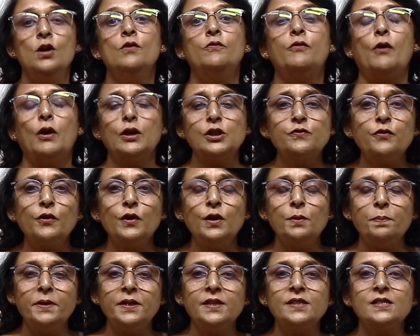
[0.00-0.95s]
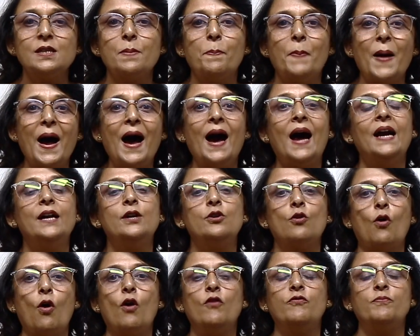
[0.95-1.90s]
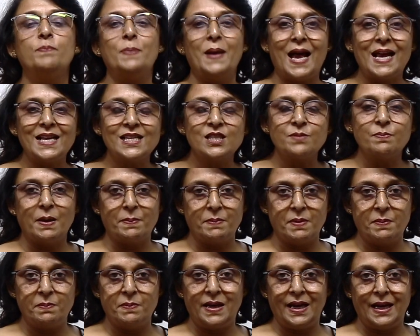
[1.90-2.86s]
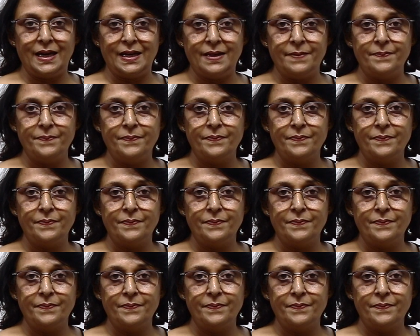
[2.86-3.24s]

Phospholipid is a part of plasma membrane.